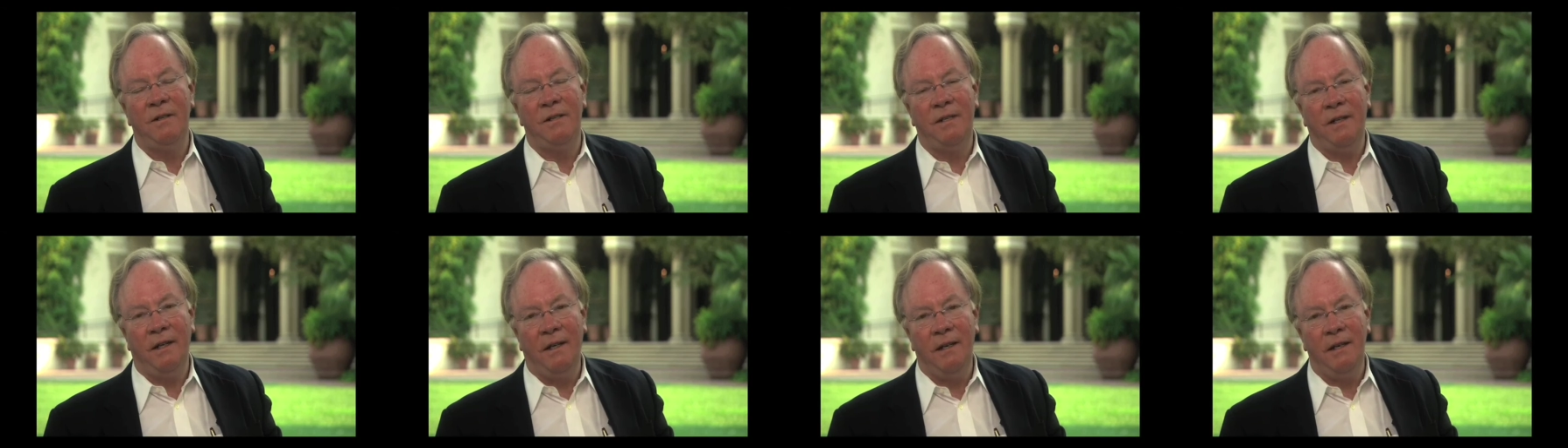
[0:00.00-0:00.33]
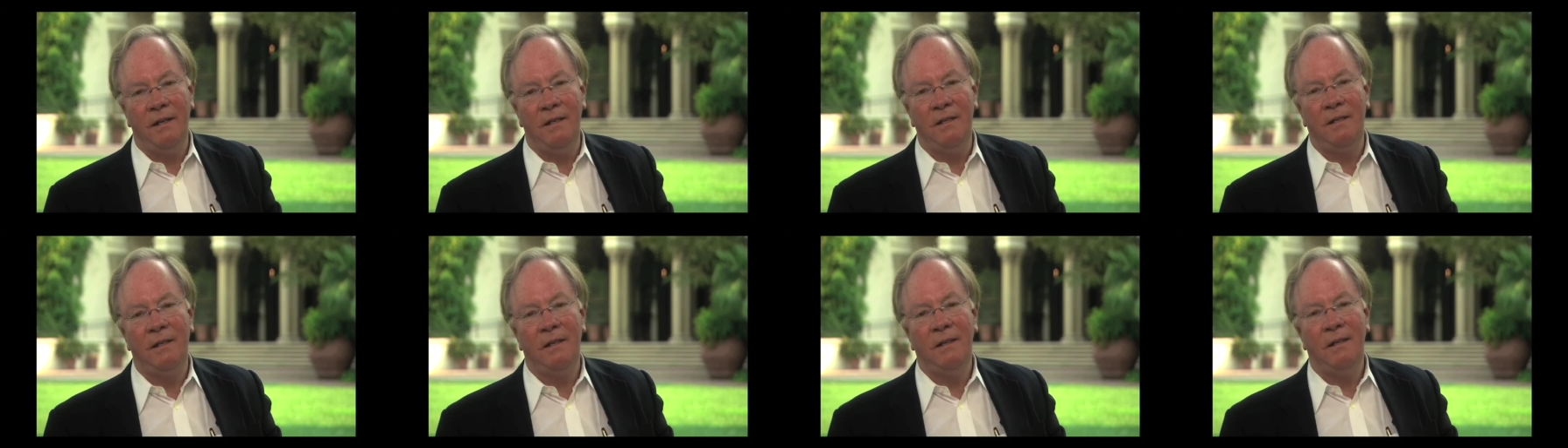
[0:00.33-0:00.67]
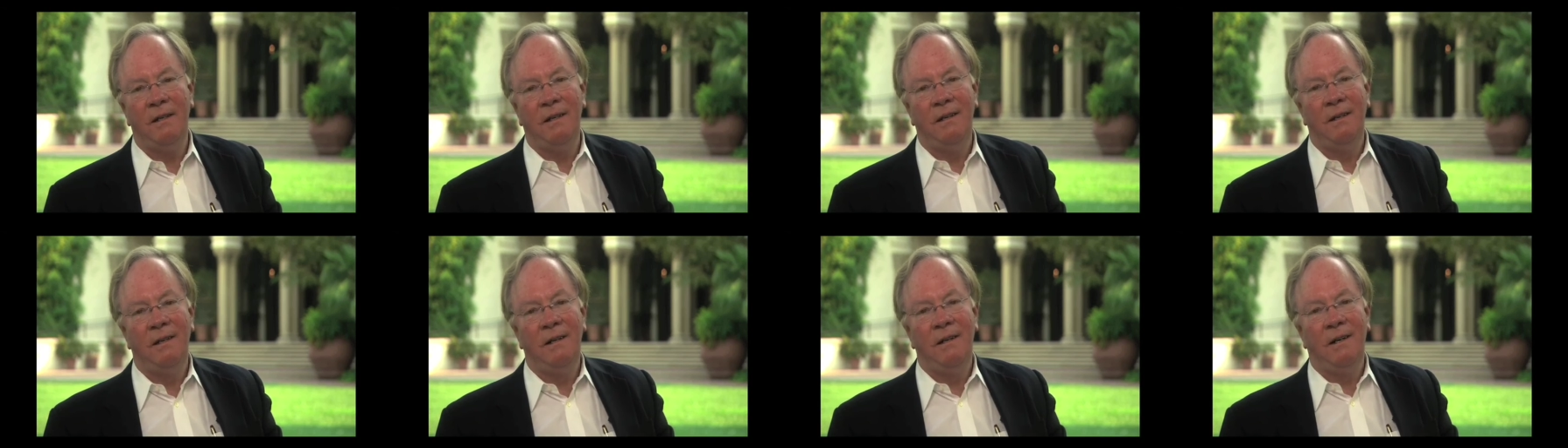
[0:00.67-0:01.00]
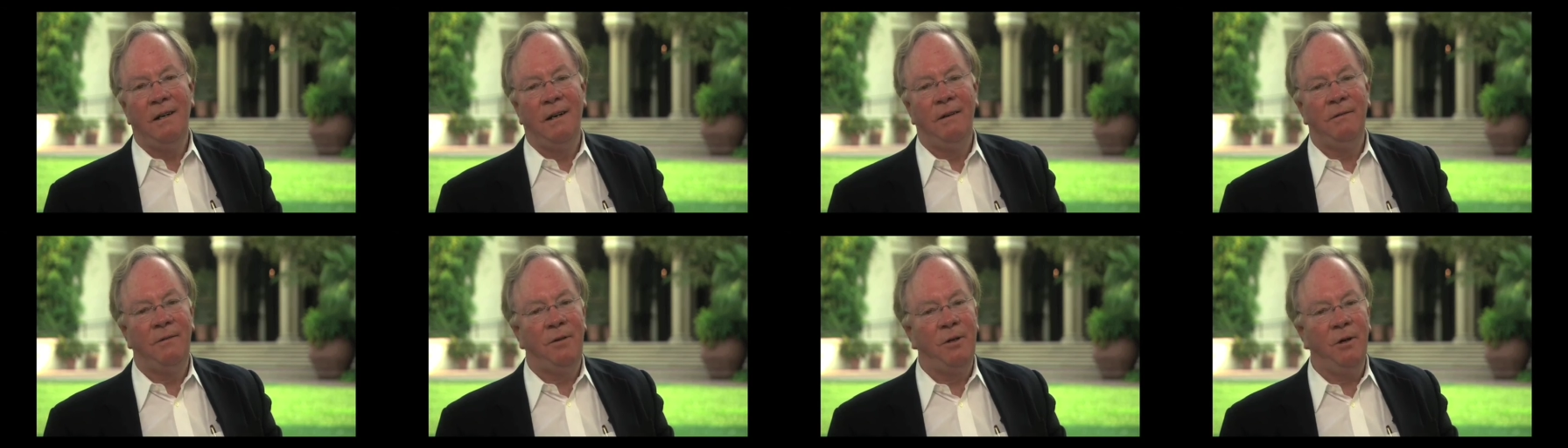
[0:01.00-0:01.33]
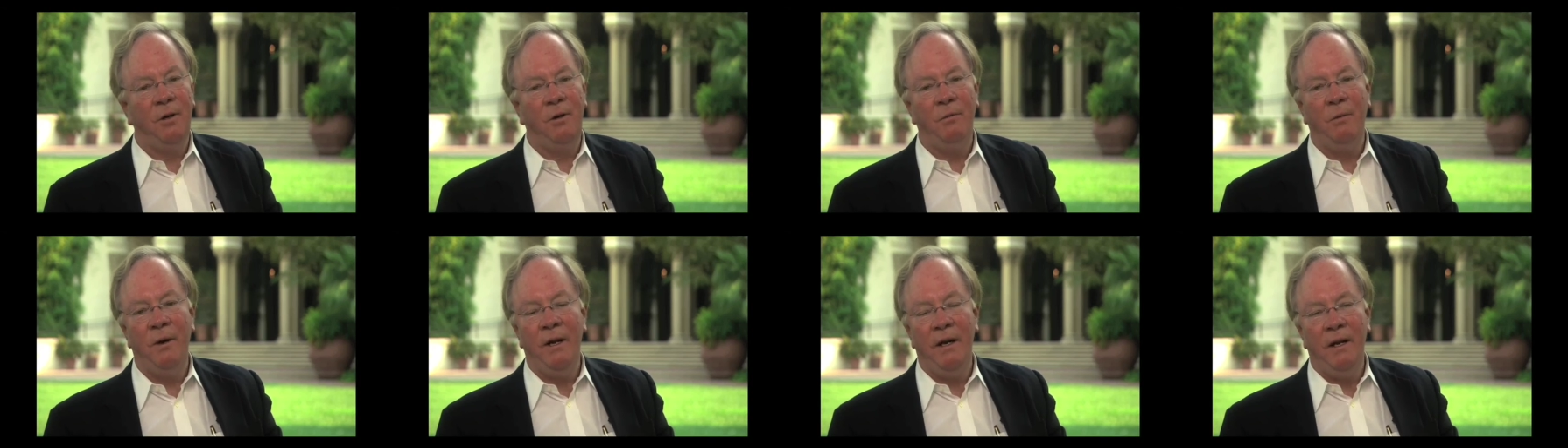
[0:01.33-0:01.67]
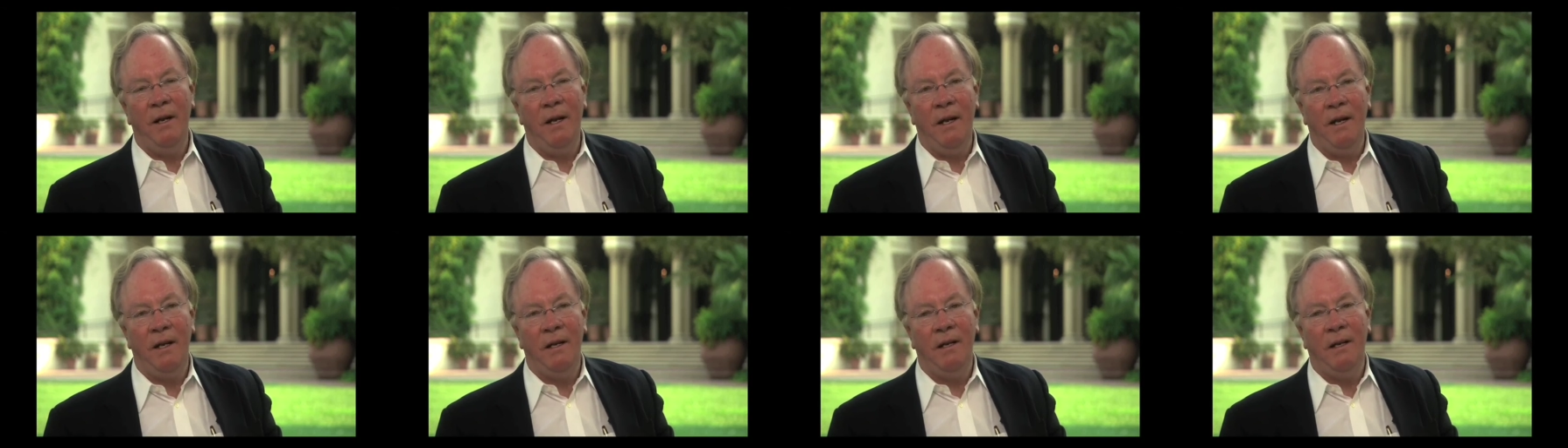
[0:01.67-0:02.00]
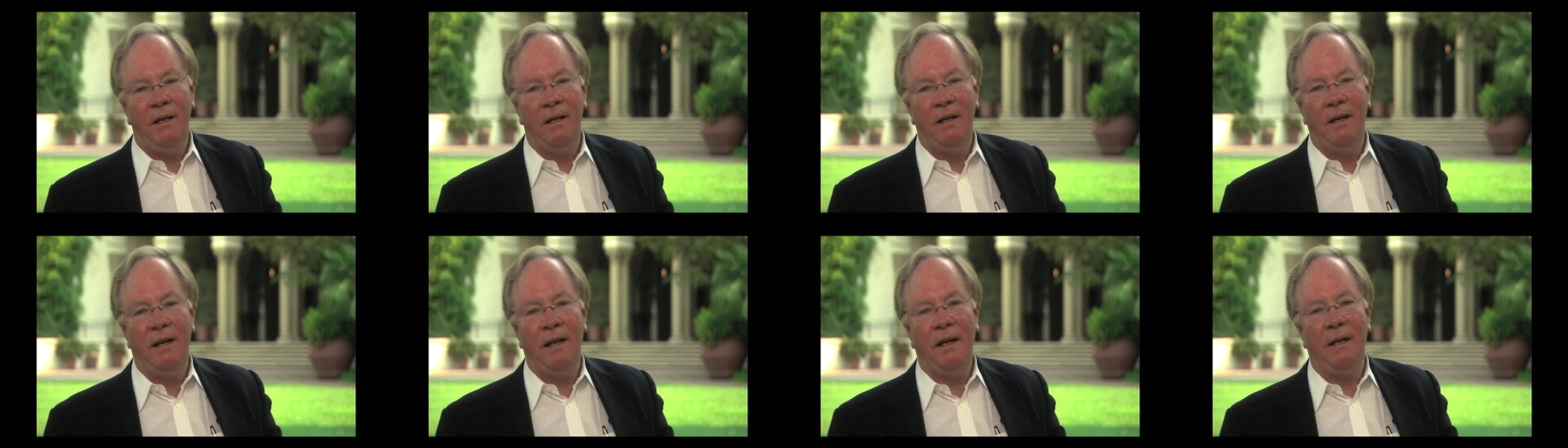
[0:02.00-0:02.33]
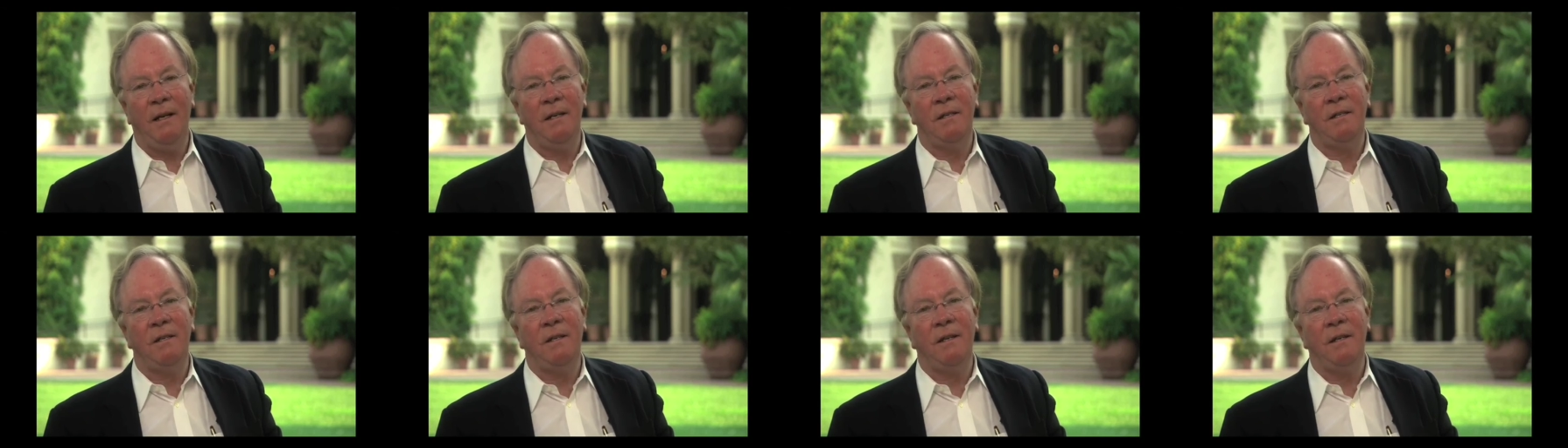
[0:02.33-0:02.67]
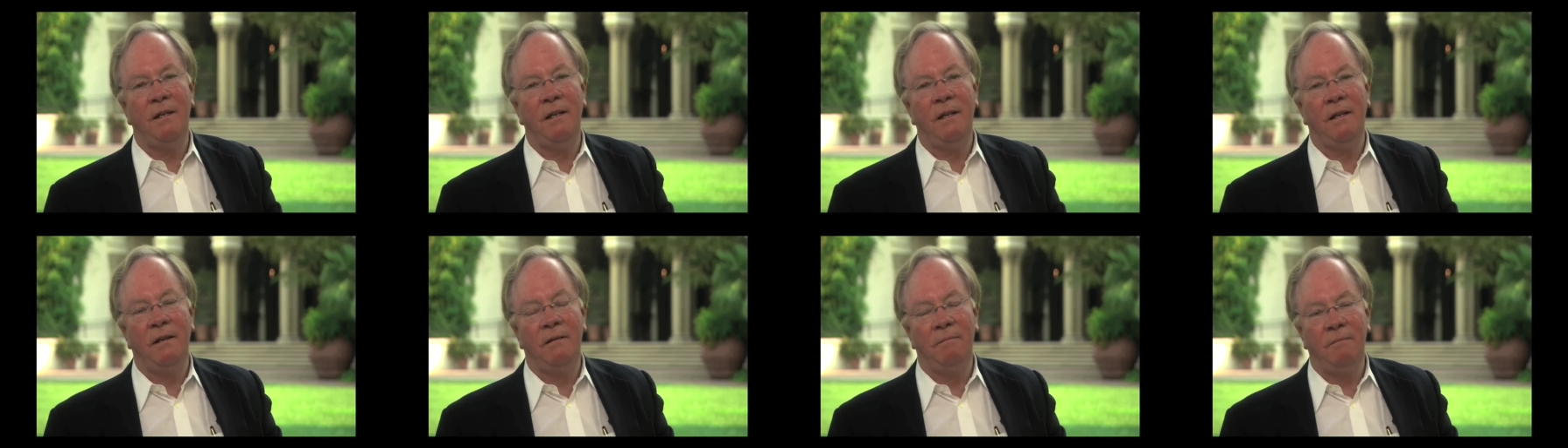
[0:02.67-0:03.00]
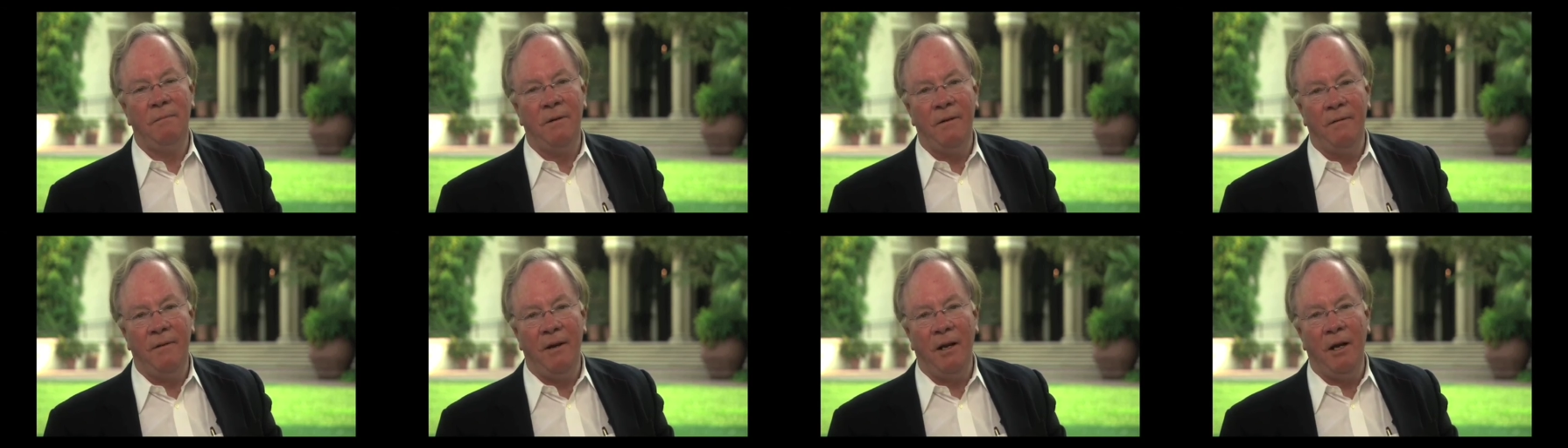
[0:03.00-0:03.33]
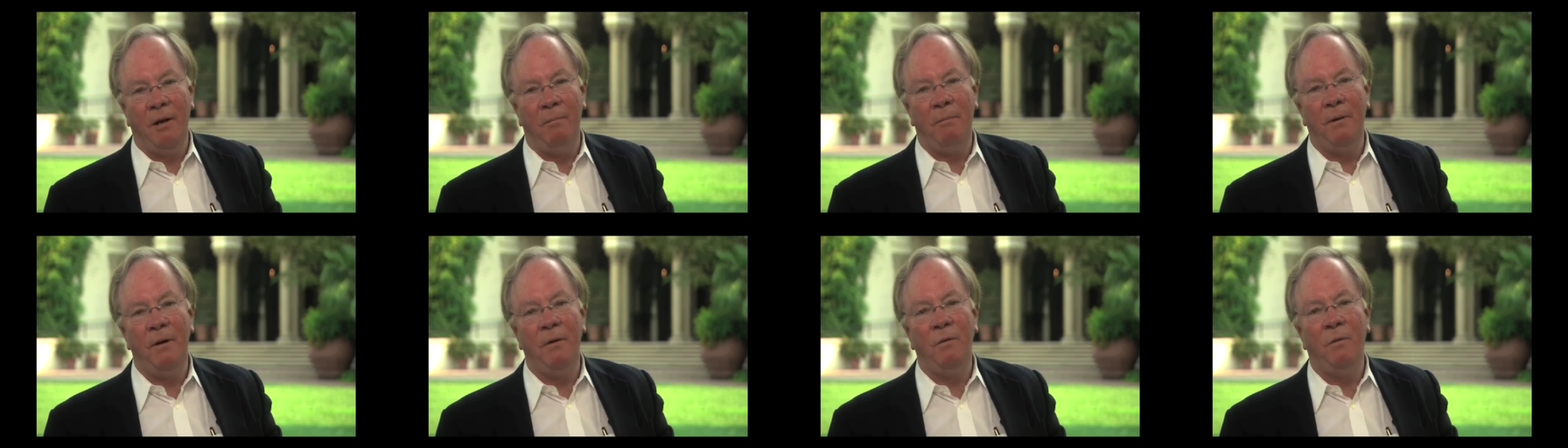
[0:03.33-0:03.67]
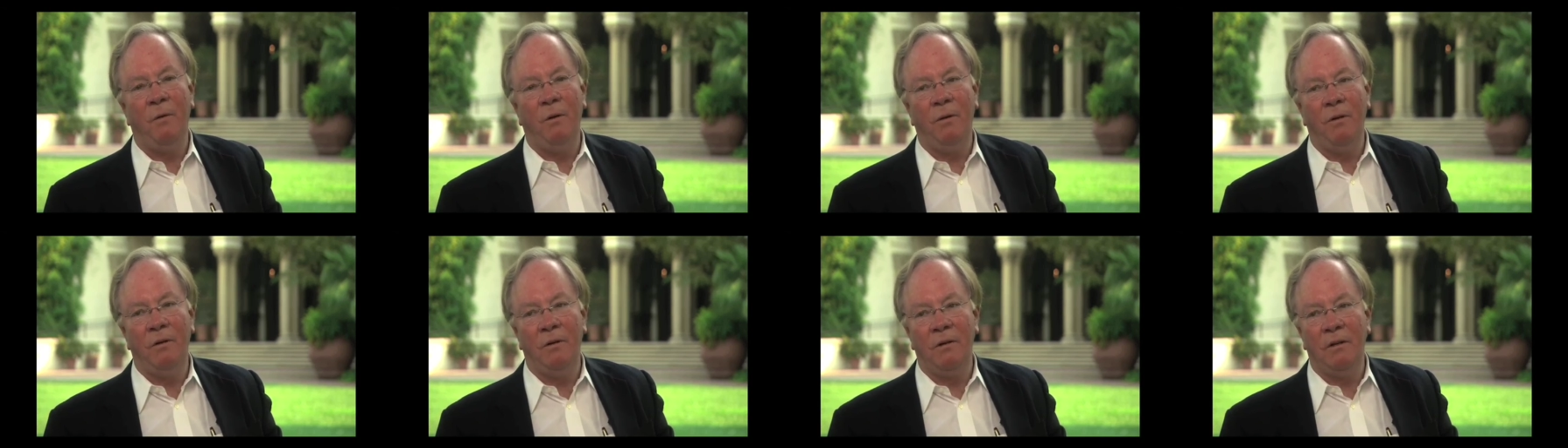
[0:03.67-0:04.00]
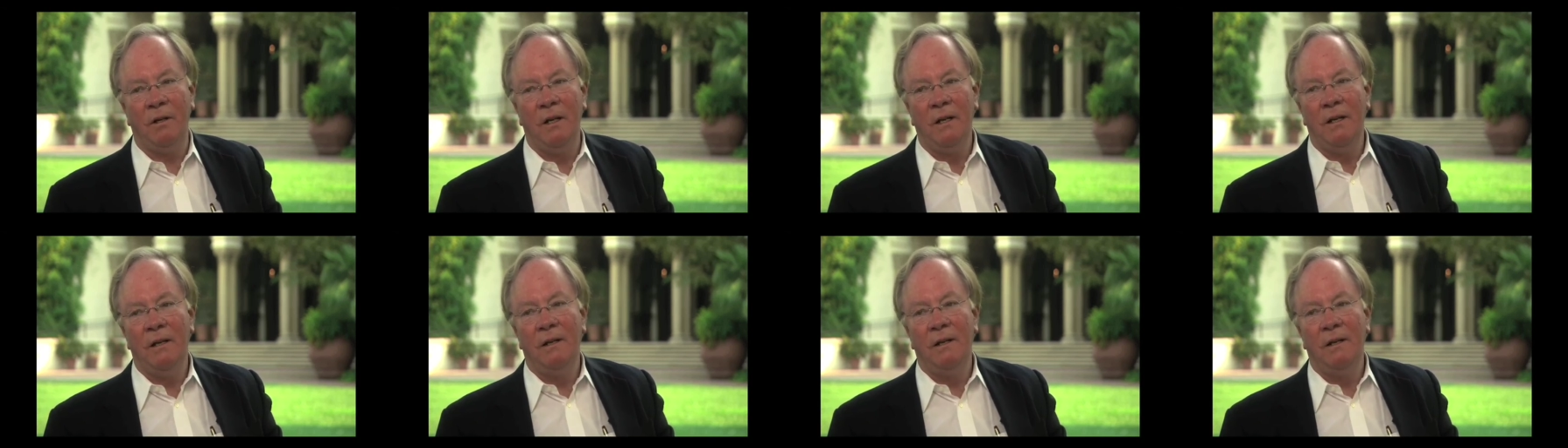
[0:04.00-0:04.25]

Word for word: studies have shown we need as the developing world